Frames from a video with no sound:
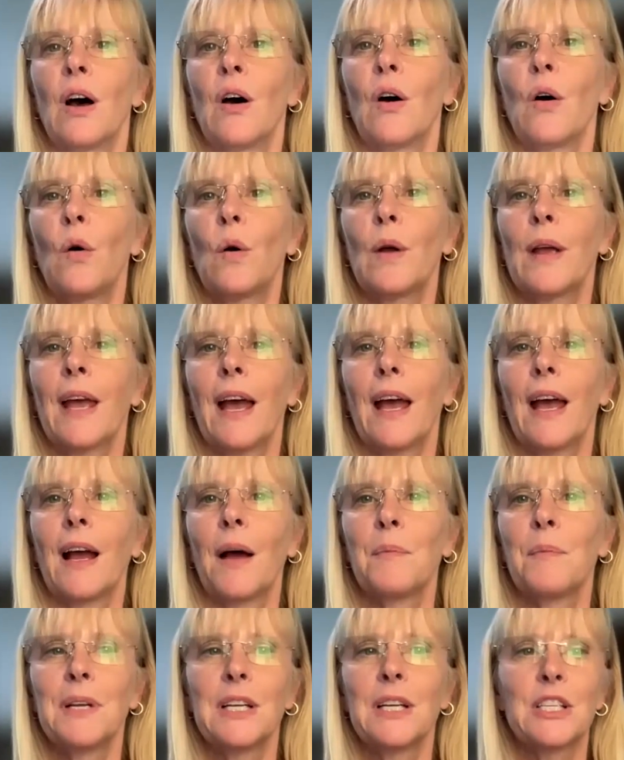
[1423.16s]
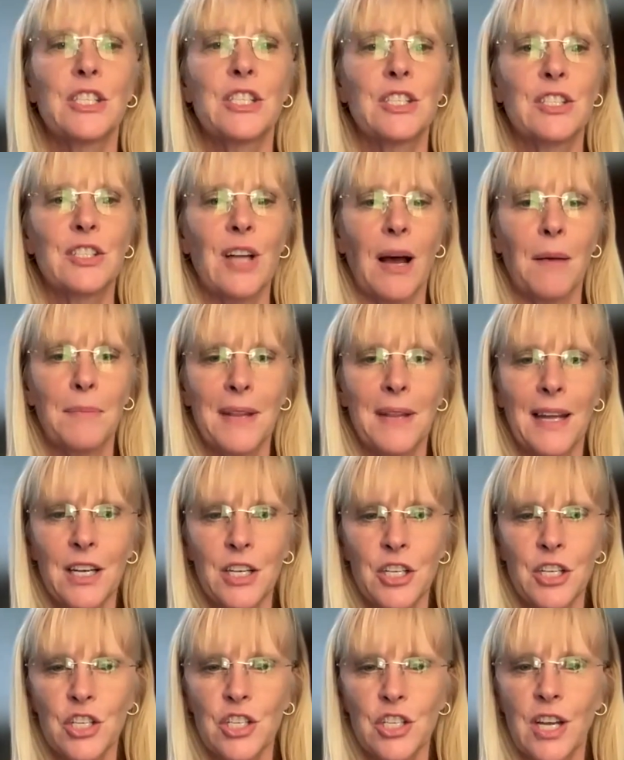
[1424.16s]
Okay, I'm going to stop
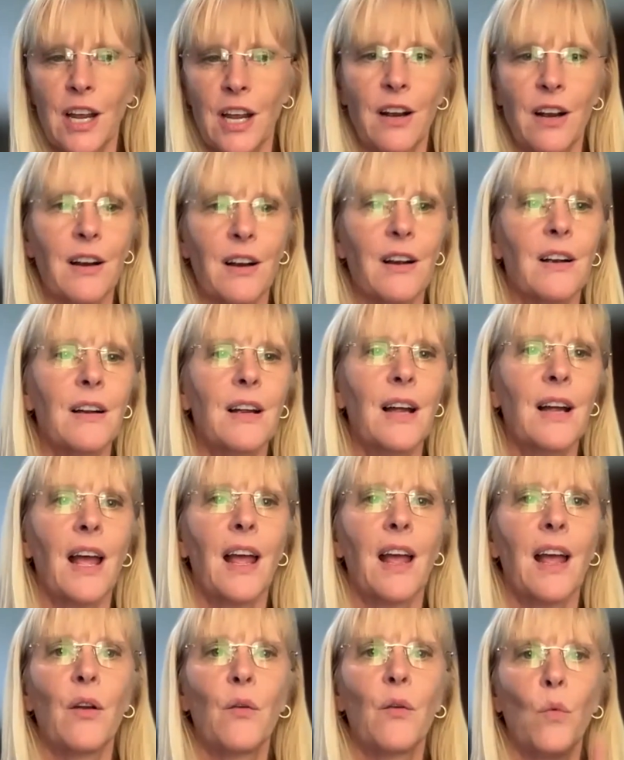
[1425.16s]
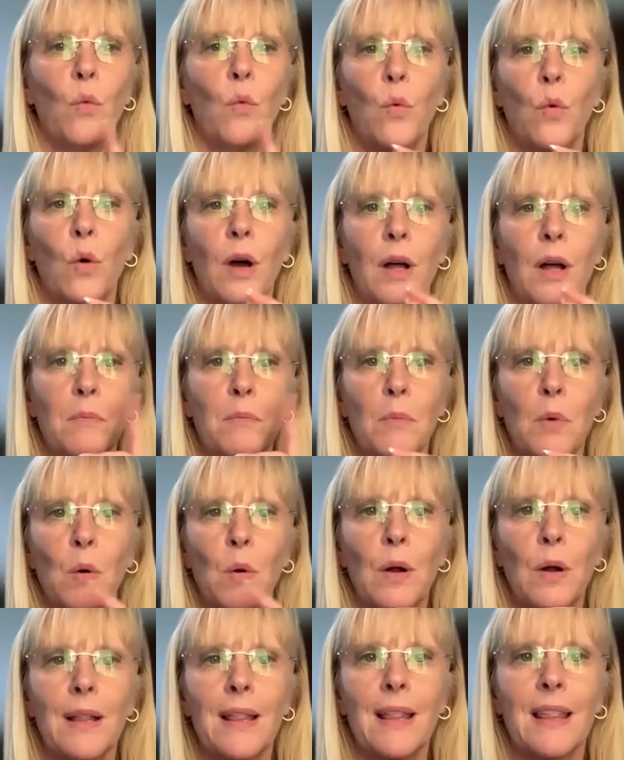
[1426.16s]
that share. And one
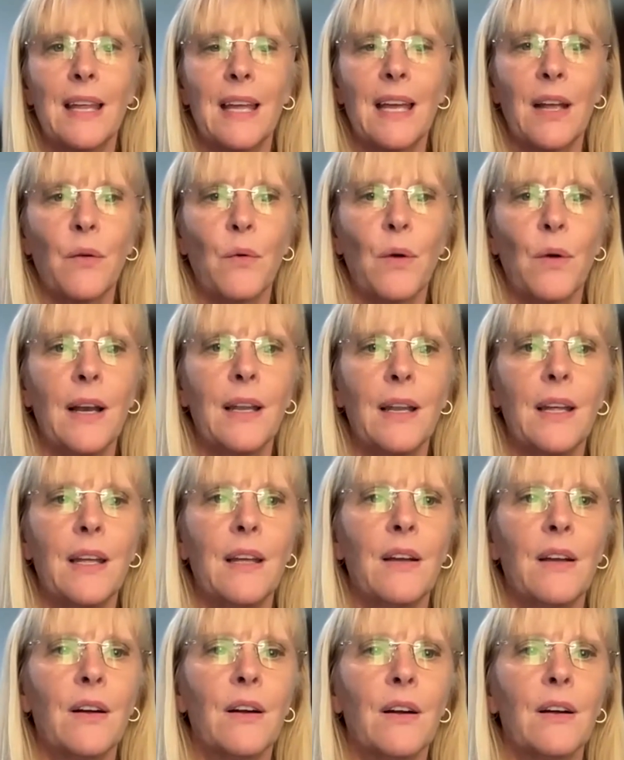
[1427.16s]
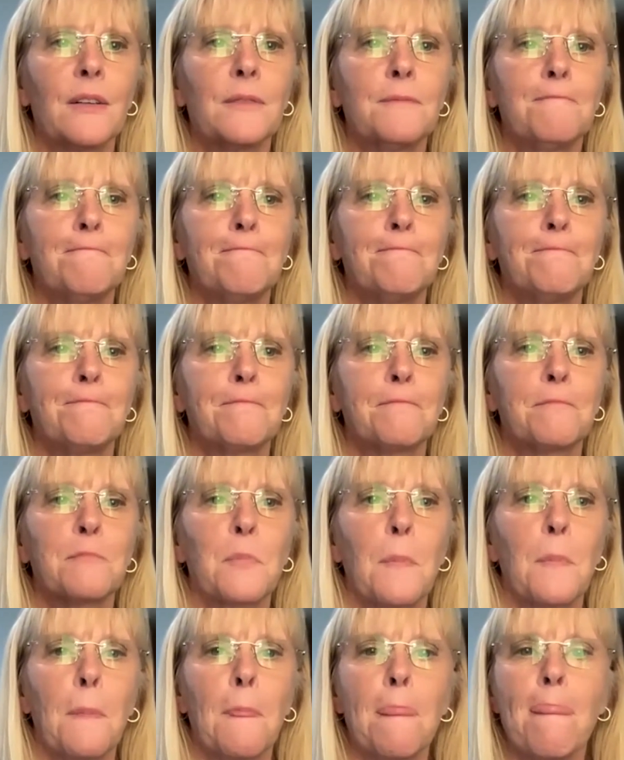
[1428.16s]
more thing right here.
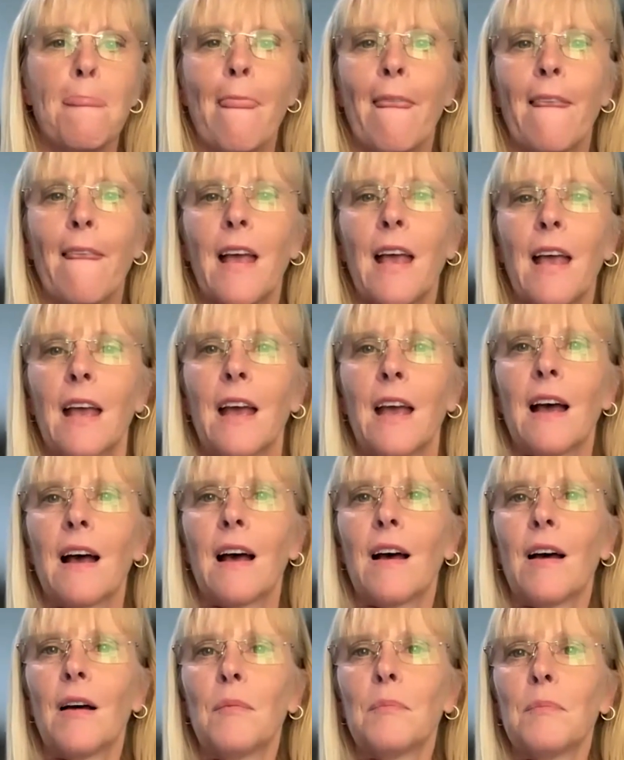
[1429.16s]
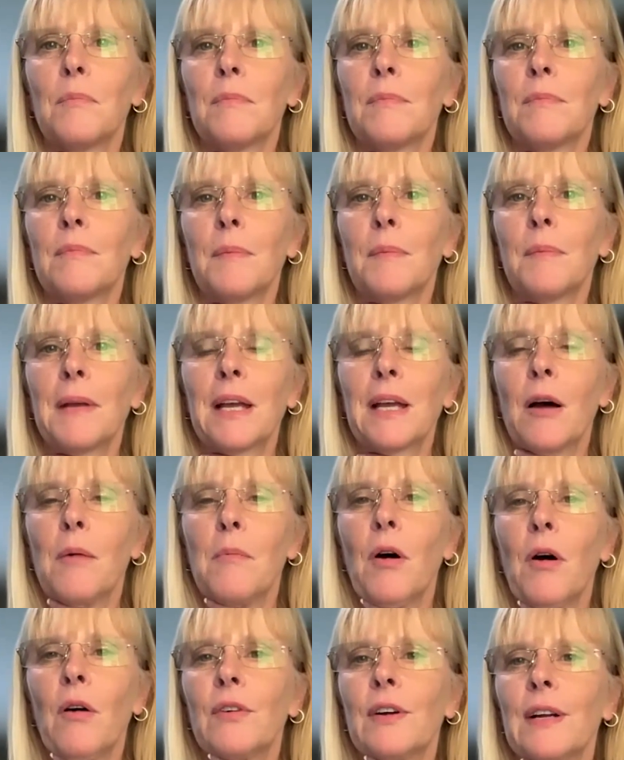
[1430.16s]
Let me
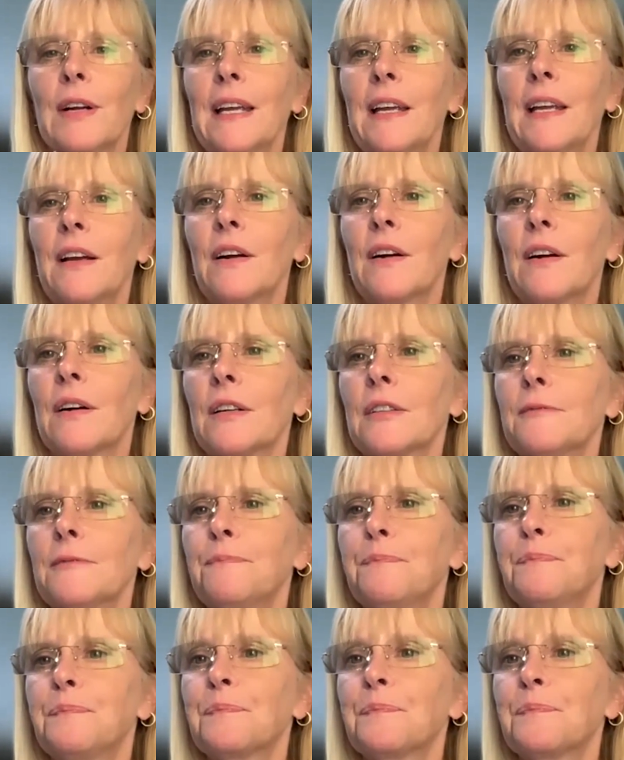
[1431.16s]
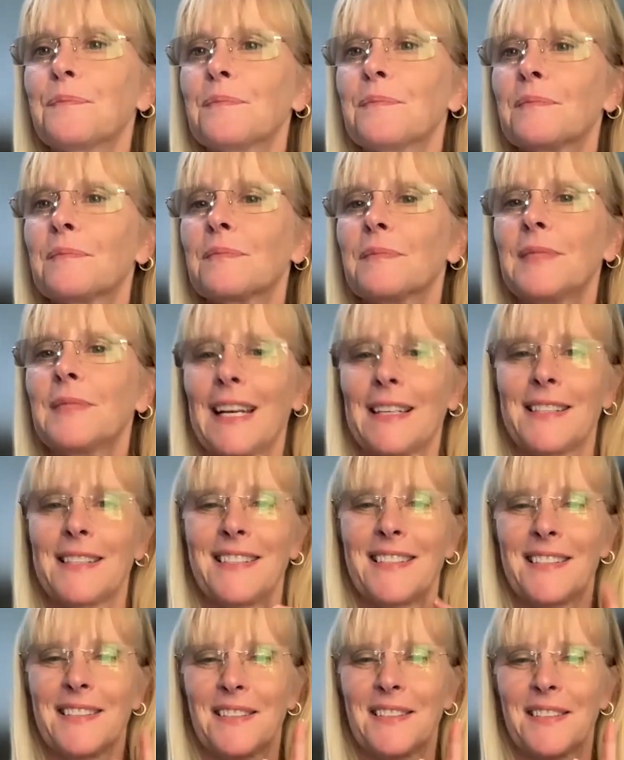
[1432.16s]
come over here.
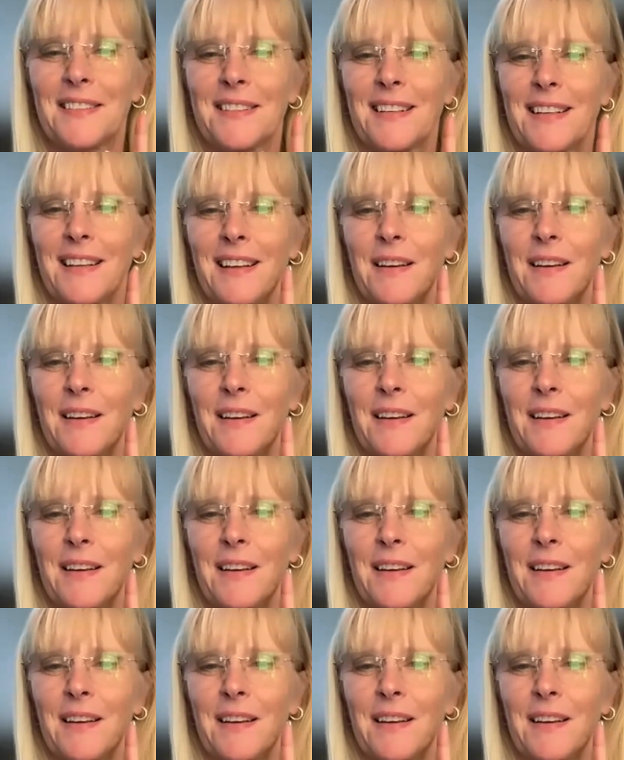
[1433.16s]
Yes.